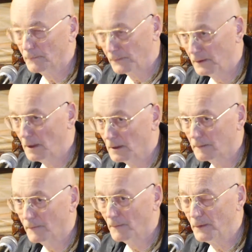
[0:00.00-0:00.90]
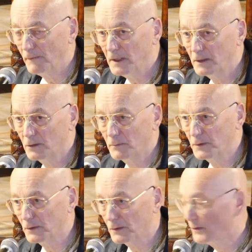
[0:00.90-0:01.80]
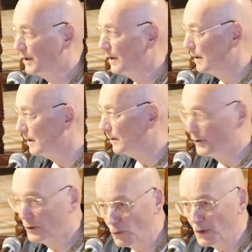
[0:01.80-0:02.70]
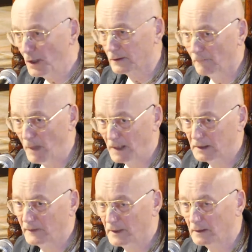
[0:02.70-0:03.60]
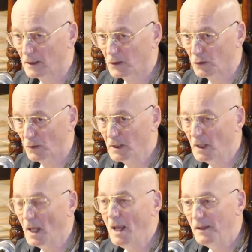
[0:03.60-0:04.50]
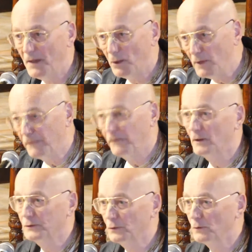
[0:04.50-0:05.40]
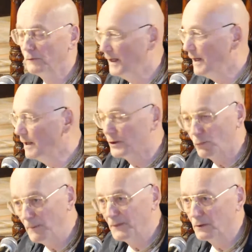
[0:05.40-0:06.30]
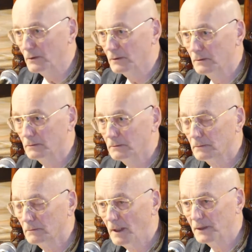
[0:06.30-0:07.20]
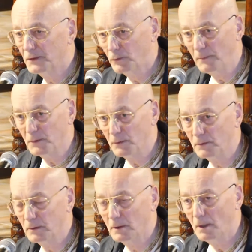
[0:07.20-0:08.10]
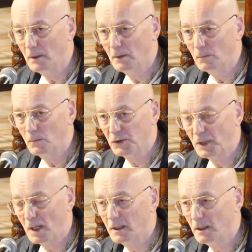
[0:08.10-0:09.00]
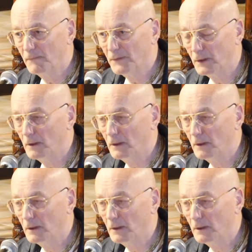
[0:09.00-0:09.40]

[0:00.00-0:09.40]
Yes, from the Vedic scriptures. You see, the student of Bhaktivedanta Swami, they refer to the Vedic scriptures. There are scriptures which can give the